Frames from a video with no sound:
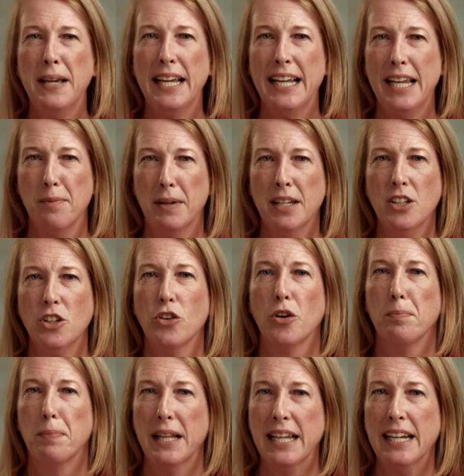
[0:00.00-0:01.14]
may limit your
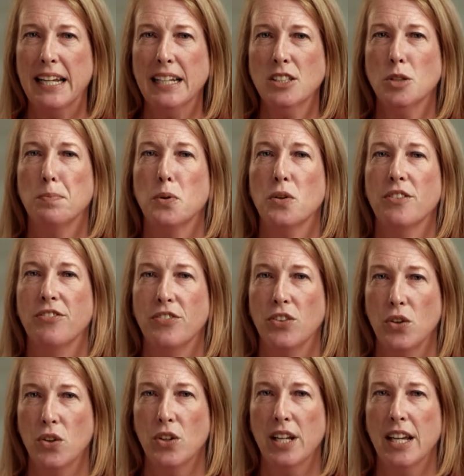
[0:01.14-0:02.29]
ability to put
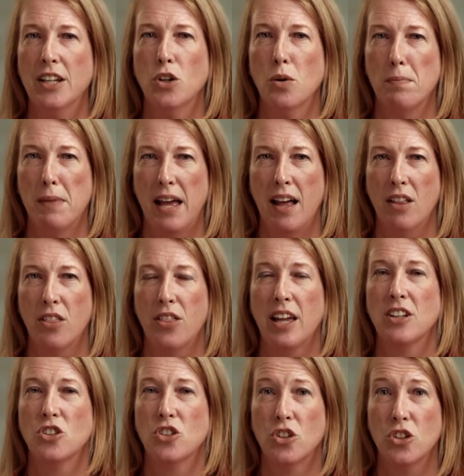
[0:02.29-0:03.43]
food in your mouth
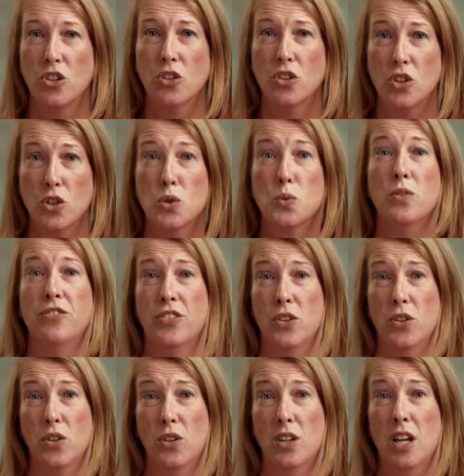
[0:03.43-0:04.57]
and chew your usual
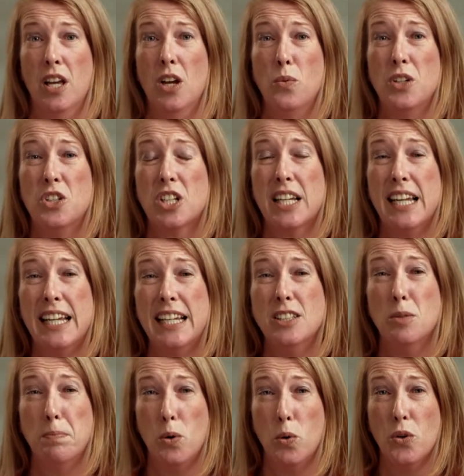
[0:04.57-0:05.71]
food, which can lead
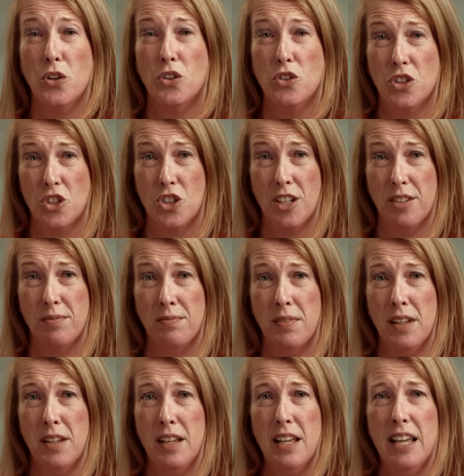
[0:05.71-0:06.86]
to poor nutrition.
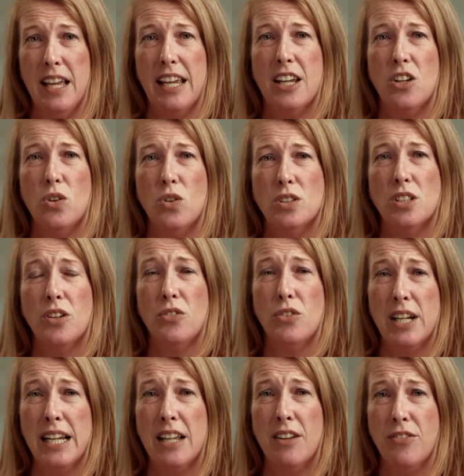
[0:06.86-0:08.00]
It can also
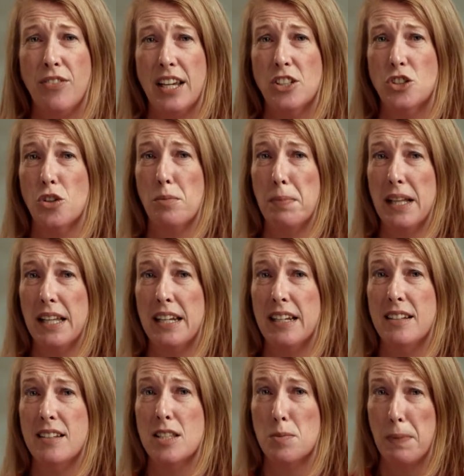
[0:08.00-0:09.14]
really affect your ability
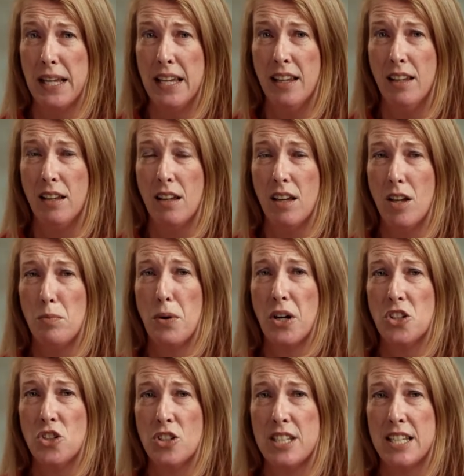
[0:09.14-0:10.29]
to speak,
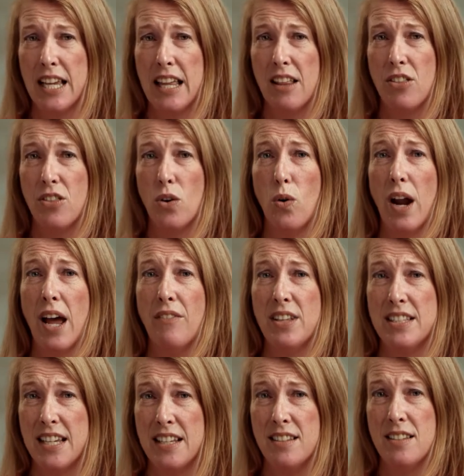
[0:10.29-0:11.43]
brush your teeth, or have a
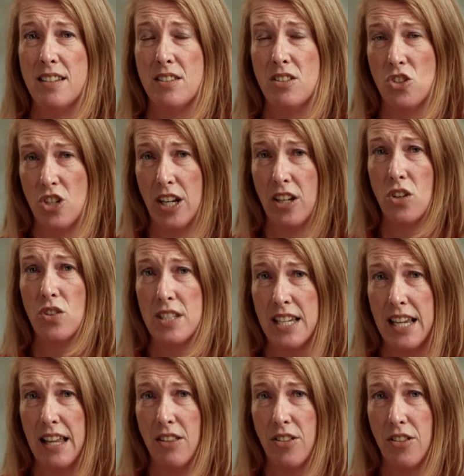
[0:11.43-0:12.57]
dentist check your
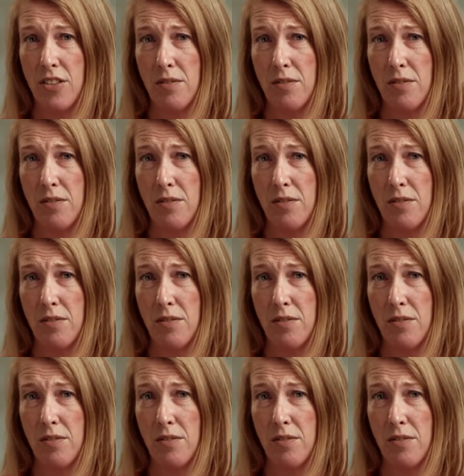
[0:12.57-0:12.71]
teeth.